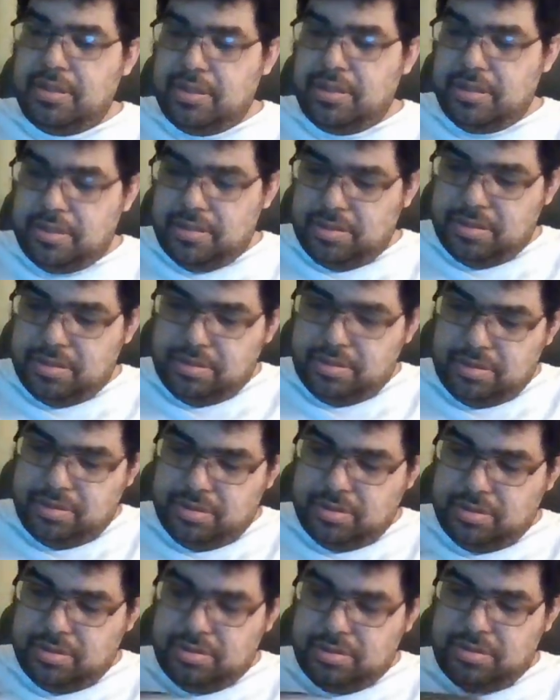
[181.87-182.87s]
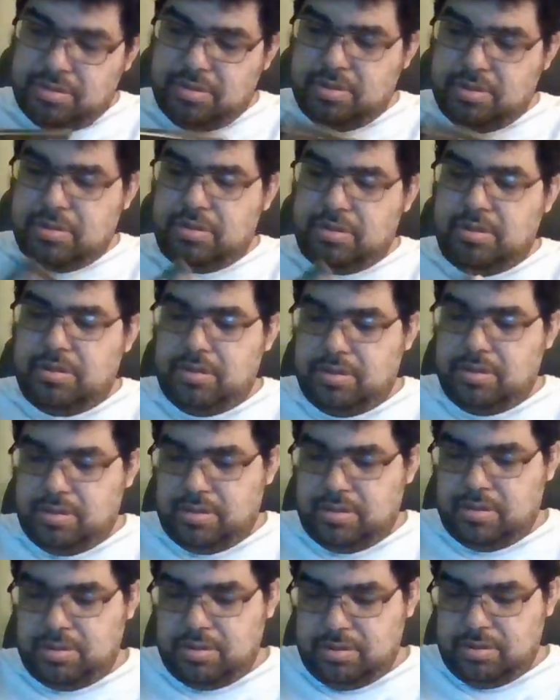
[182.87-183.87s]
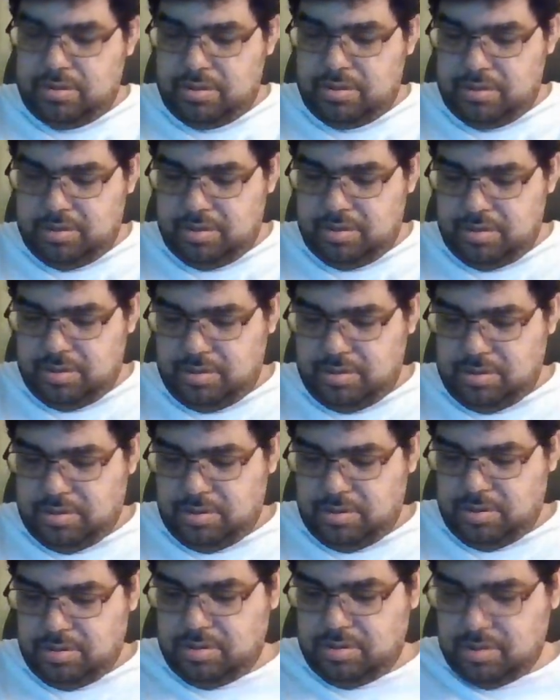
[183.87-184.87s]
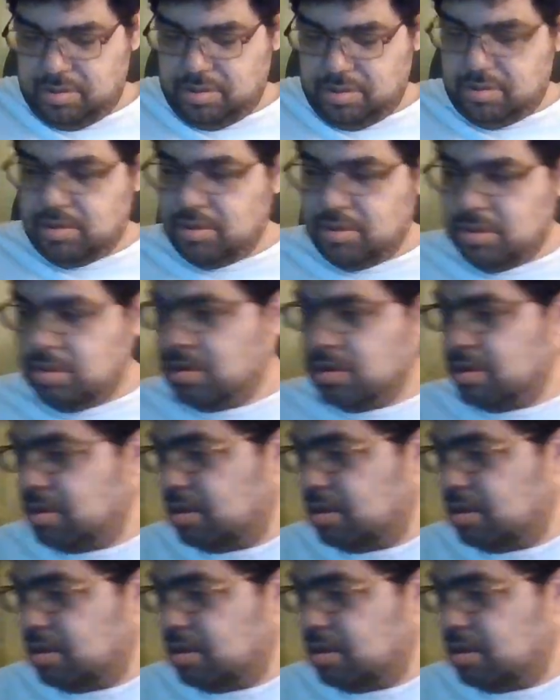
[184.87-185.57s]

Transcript: Nobody speaks.